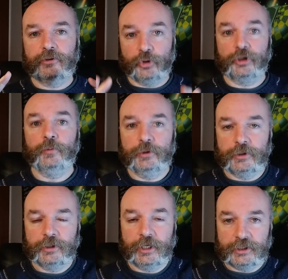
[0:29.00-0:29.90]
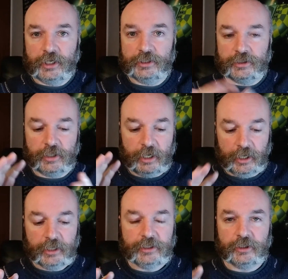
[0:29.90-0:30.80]
document, as an
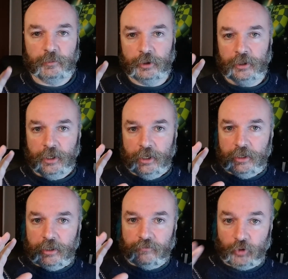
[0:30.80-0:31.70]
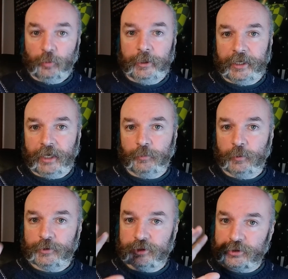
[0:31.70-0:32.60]
item that role-playing game
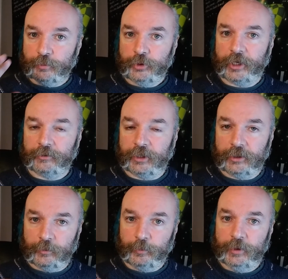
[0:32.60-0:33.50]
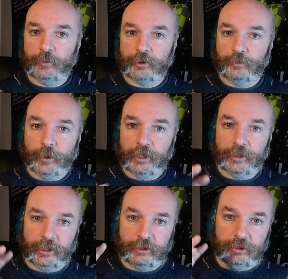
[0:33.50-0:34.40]
publishers can put out there that people can
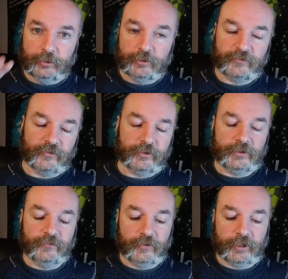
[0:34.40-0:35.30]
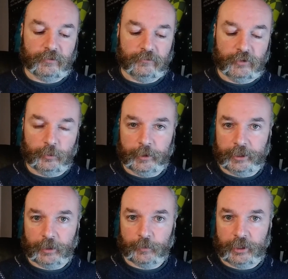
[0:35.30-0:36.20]
buy and use for their own
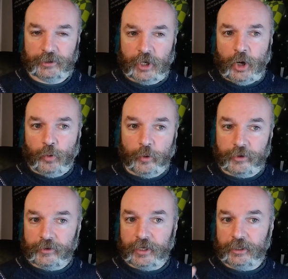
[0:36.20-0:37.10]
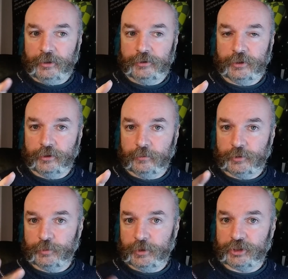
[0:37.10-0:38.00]
role-playing campaigns, whether they're using them
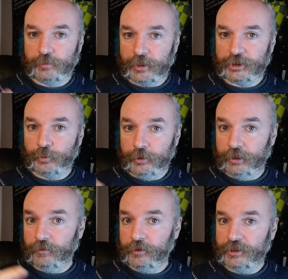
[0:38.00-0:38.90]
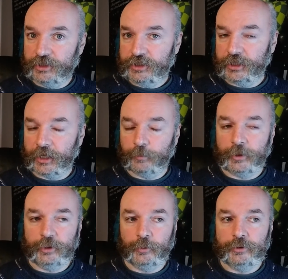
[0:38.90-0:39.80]
to mix and match with their own existing
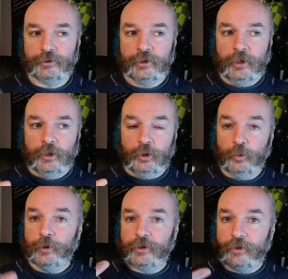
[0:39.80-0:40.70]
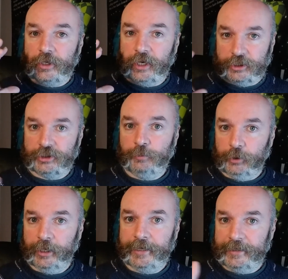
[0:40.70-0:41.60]
campaign worlds, or whether they actually
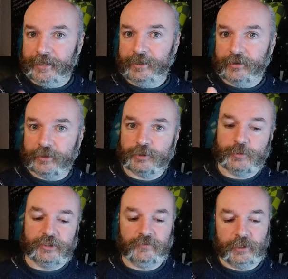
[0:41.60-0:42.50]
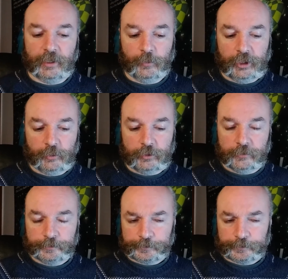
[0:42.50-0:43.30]
play in that specific campaign world.